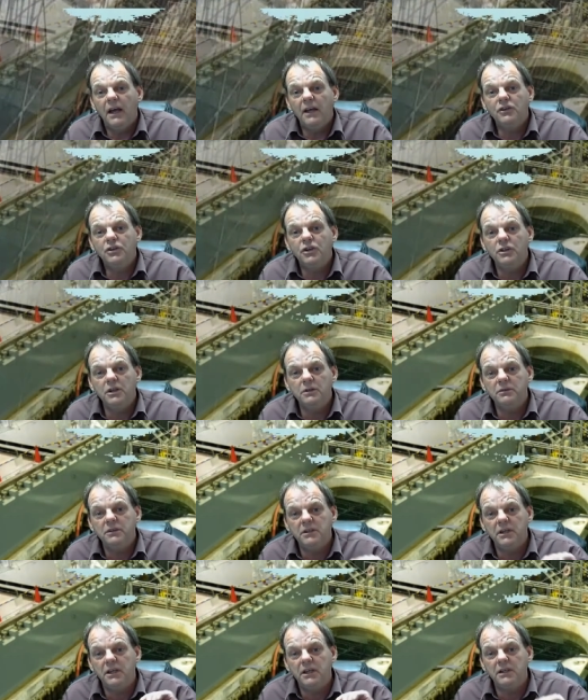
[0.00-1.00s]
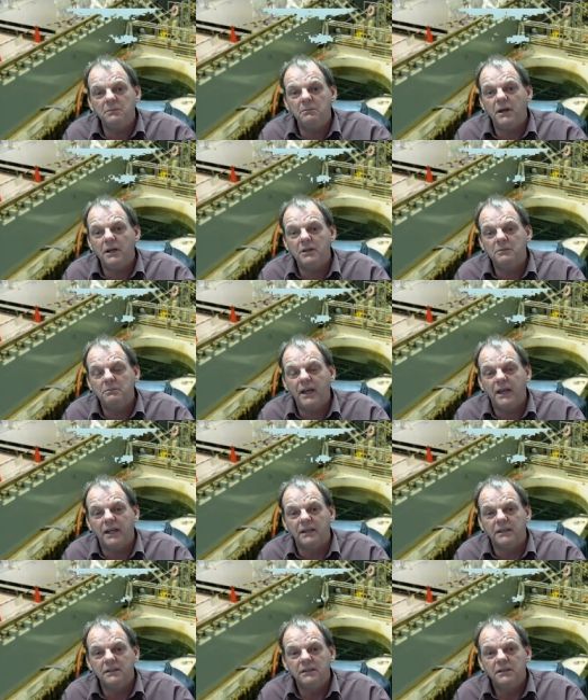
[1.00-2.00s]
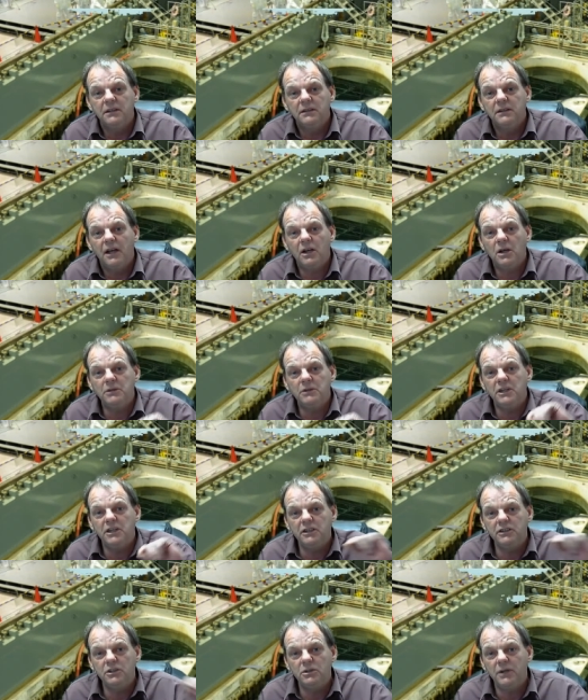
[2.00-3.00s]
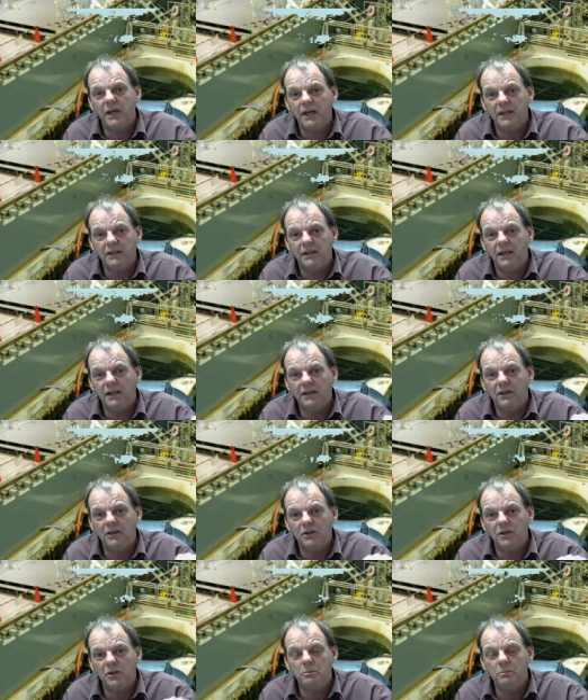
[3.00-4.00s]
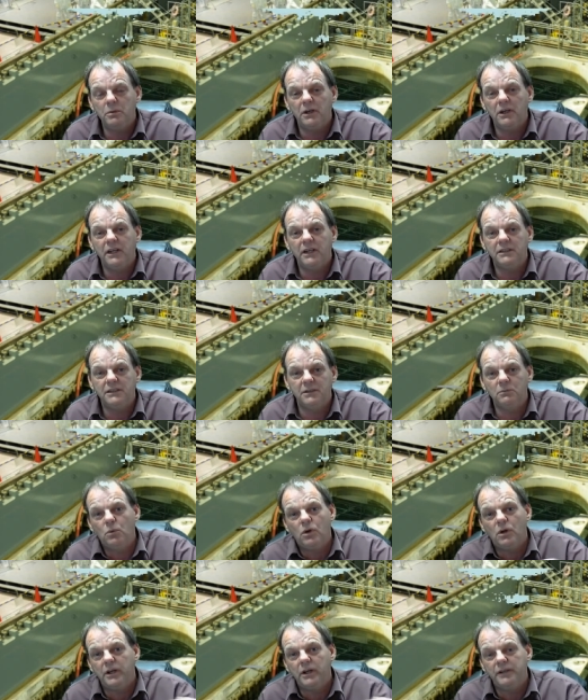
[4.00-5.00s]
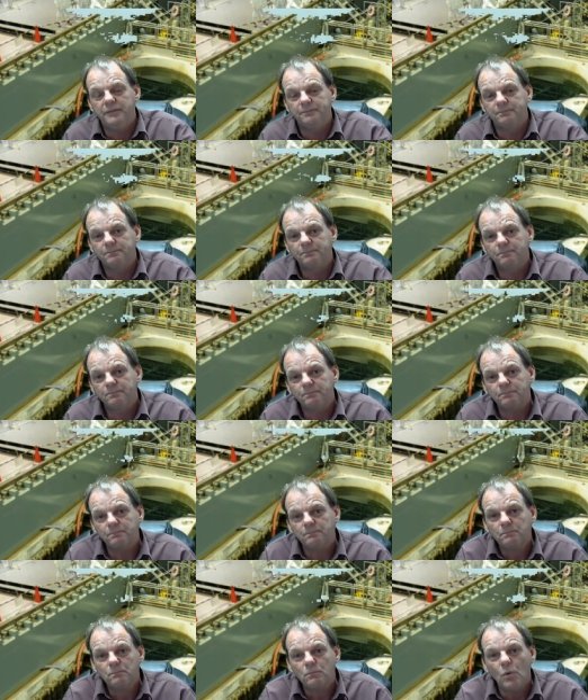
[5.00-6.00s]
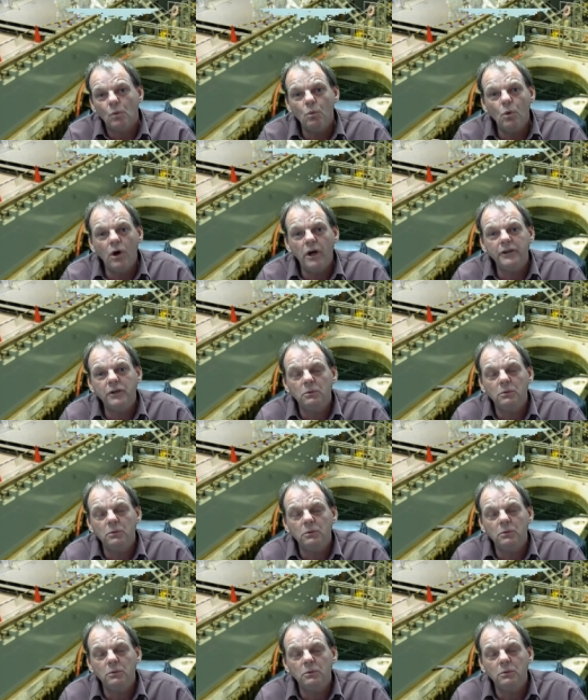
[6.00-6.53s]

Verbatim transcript: and turned everything into Molly Maid? How come they didn't do that at all the other buildings, and why, why